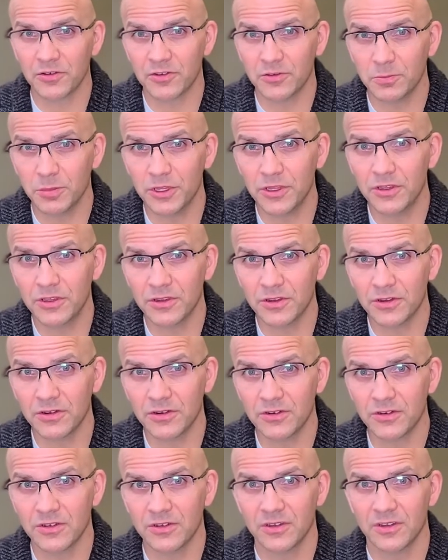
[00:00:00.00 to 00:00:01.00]
to be
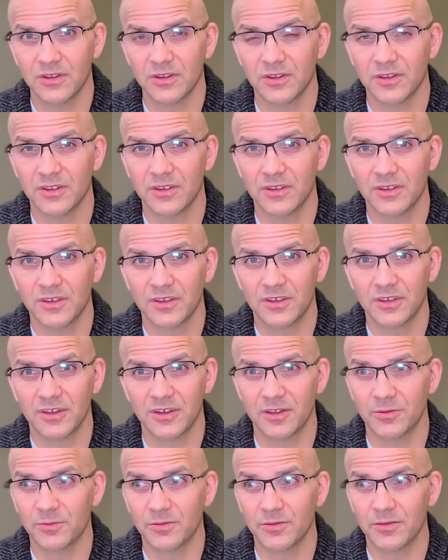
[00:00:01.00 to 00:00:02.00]
here. And
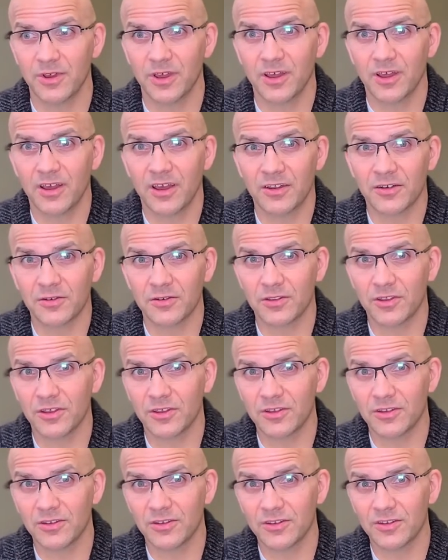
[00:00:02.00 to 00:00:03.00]
I'm honored
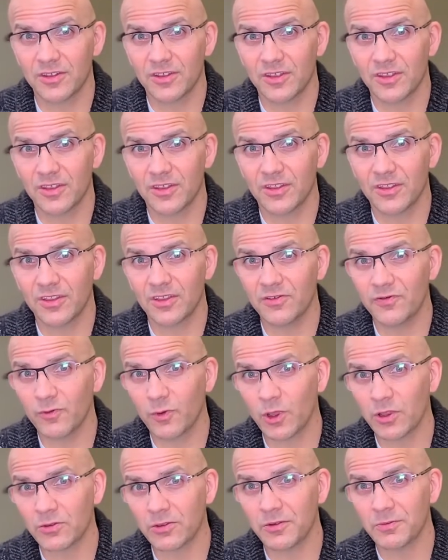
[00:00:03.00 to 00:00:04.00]
that they've
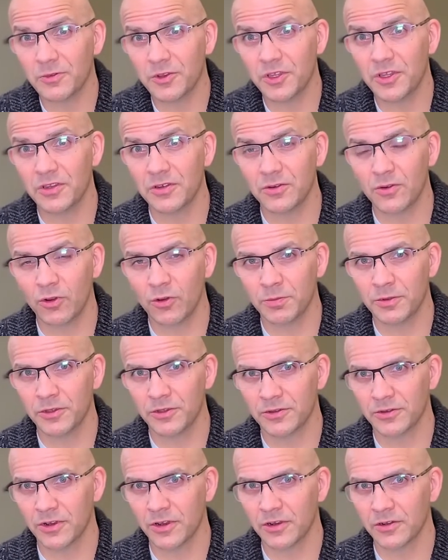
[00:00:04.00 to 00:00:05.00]
welcomed me and opened
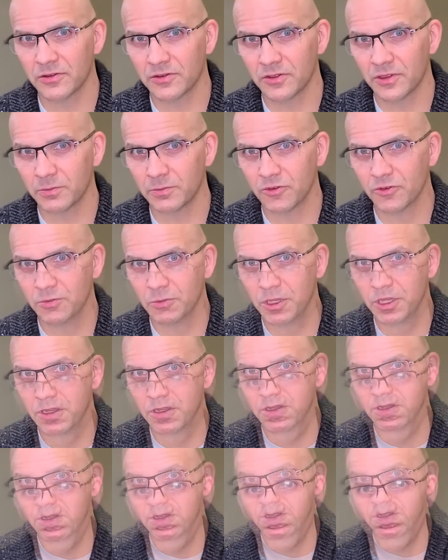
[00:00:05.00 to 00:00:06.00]
their hearts up to me.
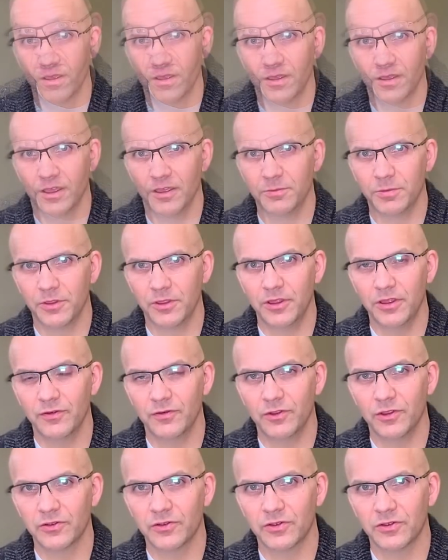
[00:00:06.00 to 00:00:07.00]
I believe
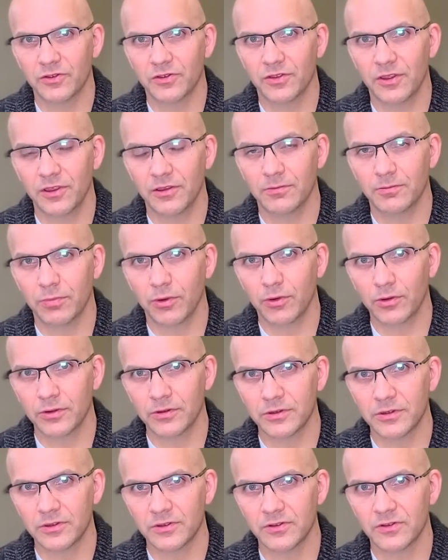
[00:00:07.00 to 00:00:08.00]
this is the
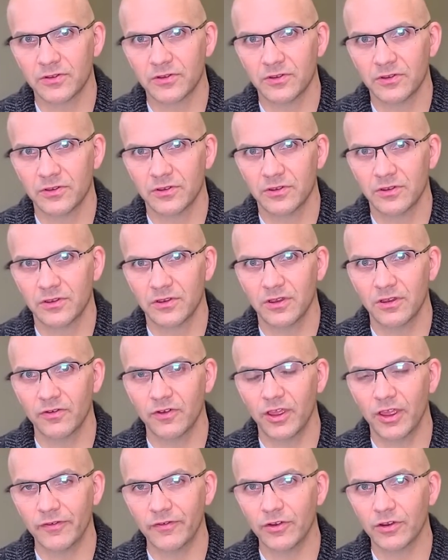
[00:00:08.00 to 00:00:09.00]
importance of
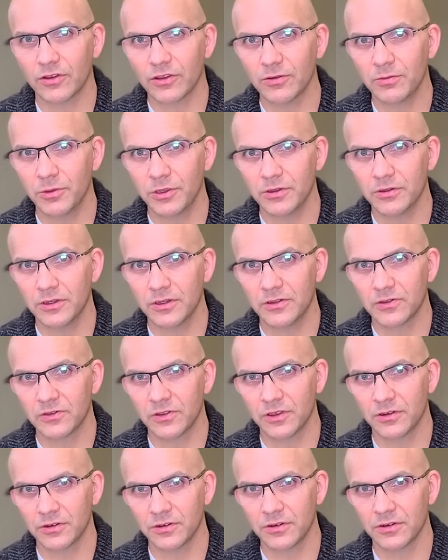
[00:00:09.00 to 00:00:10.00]
having a community
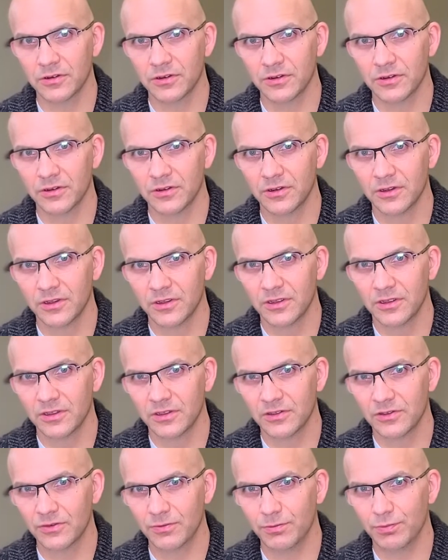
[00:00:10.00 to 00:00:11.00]
center,
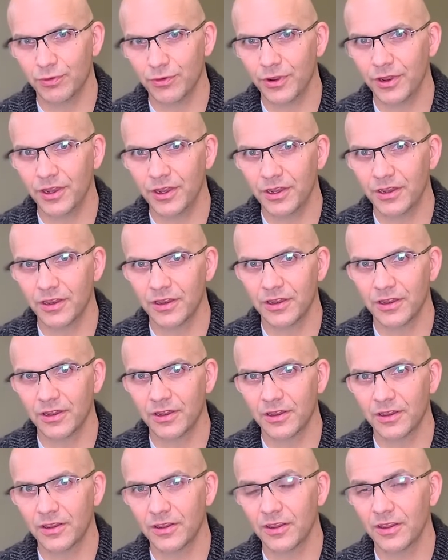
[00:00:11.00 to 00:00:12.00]
to bring
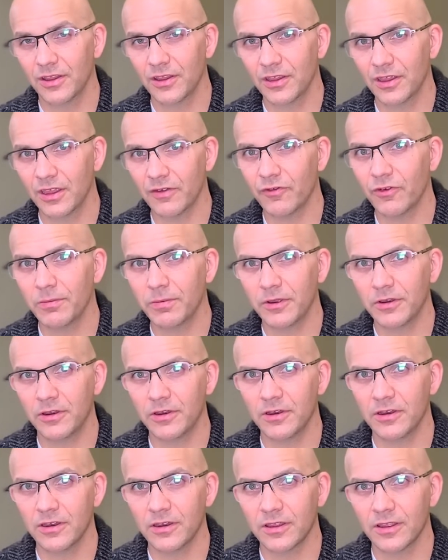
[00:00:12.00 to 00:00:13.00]

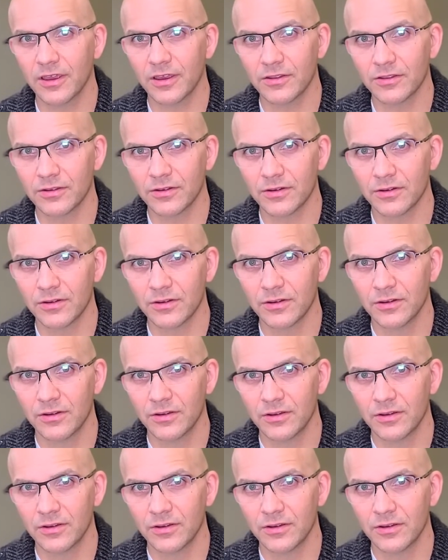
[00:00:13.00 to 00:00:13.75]
everybody together